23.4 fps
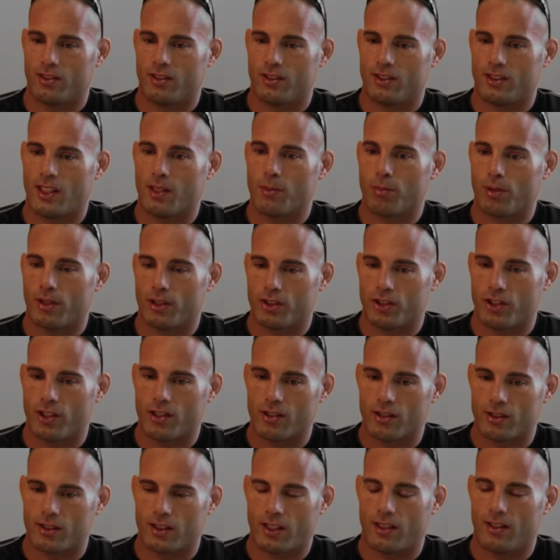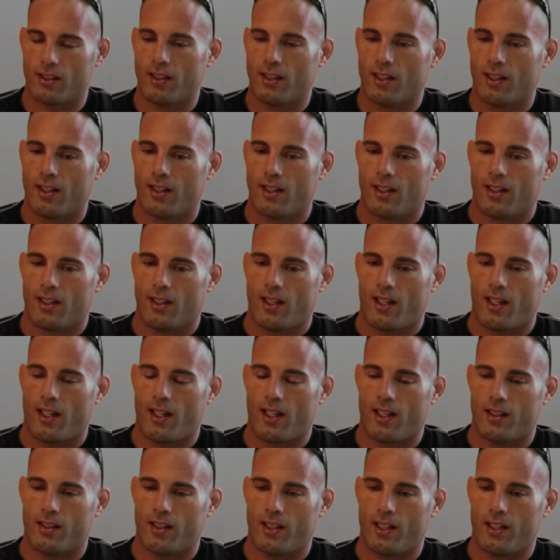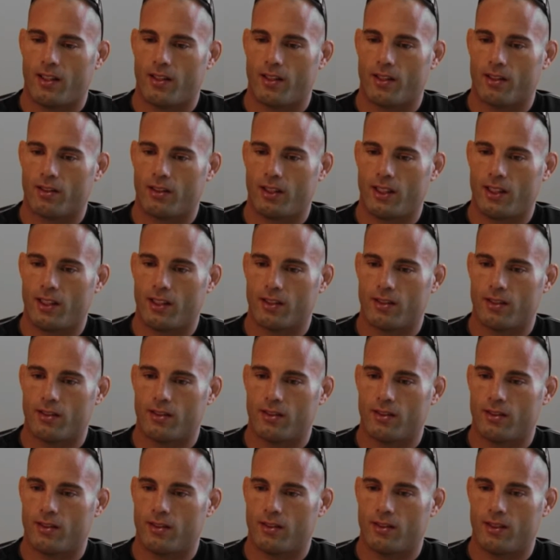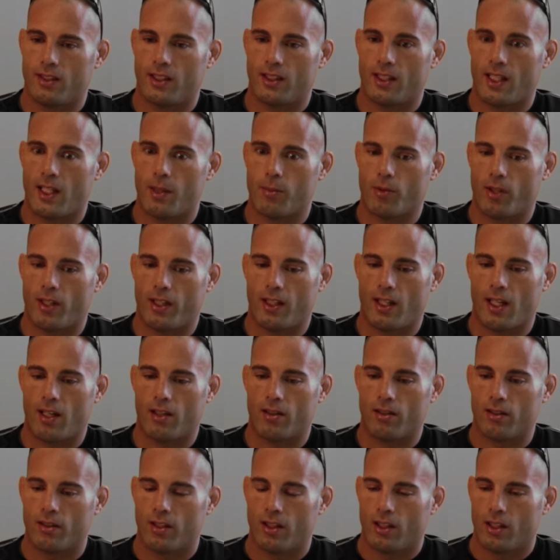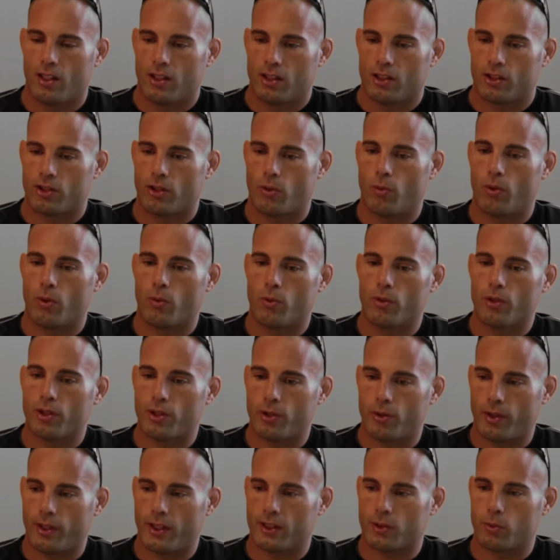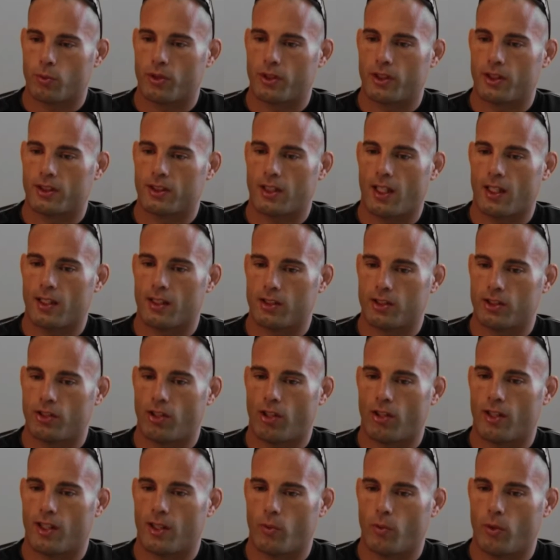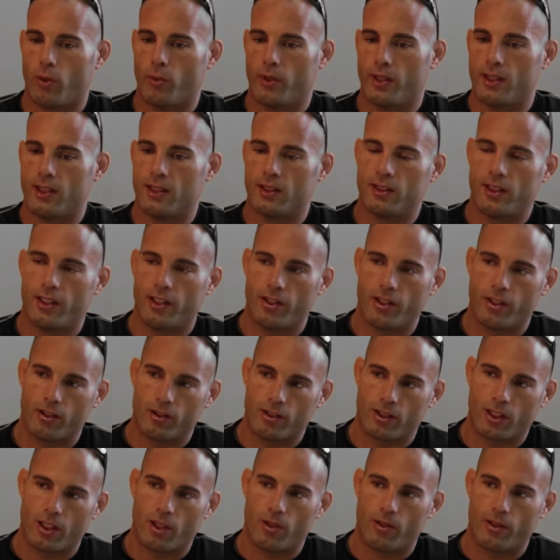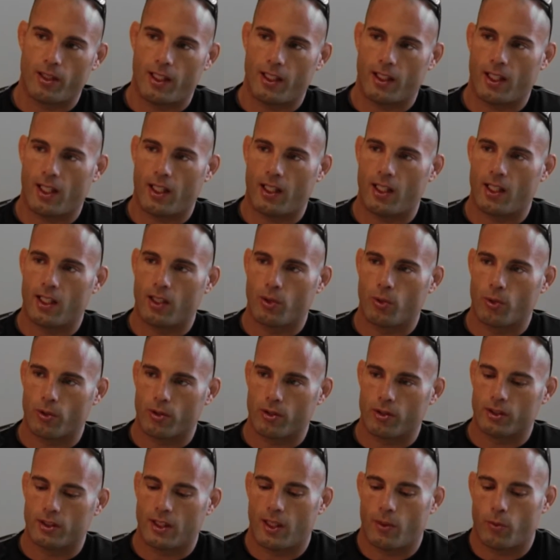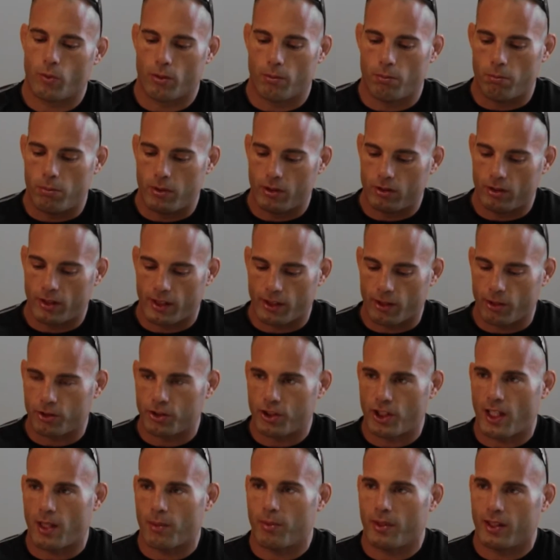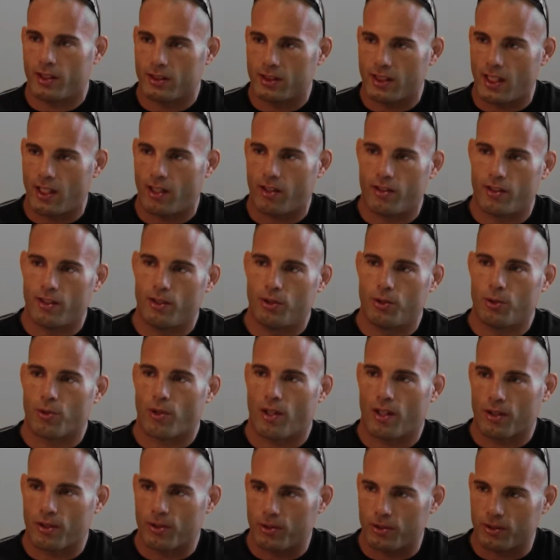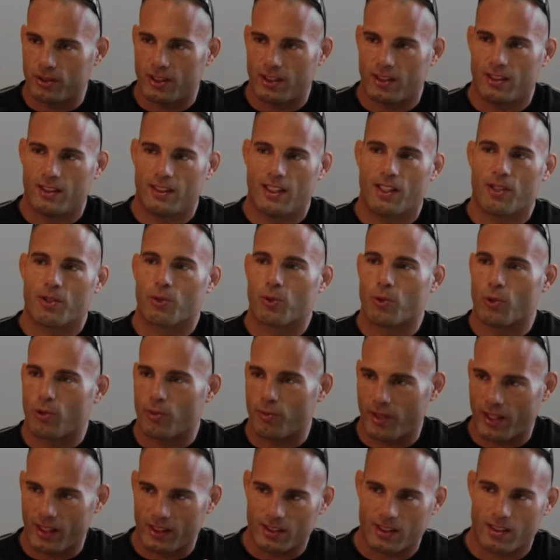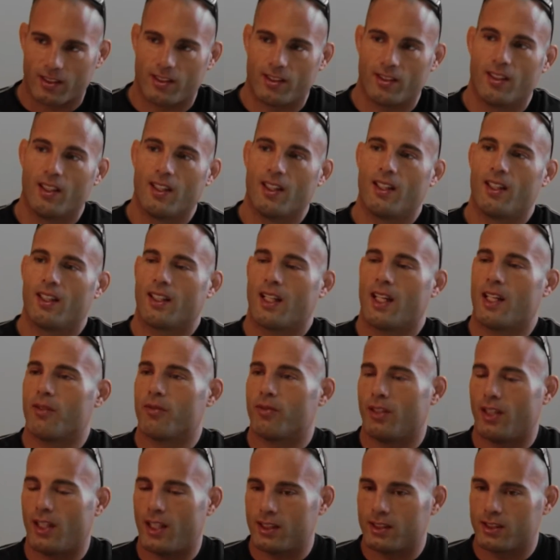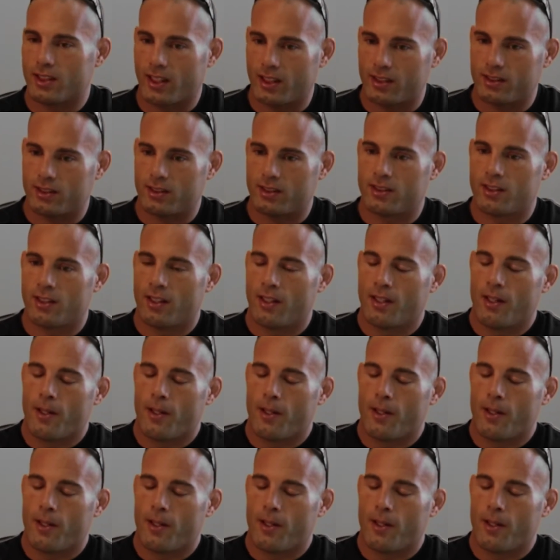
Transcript: 10 plus years, and they're leading the game right now. So what we're doing is we're just kind of starting what we did 10 years ago at AKA headquarters, and we're building those champions now, the Luke Rockholds and the Daniel Cormiers and the Cain Velasquez's.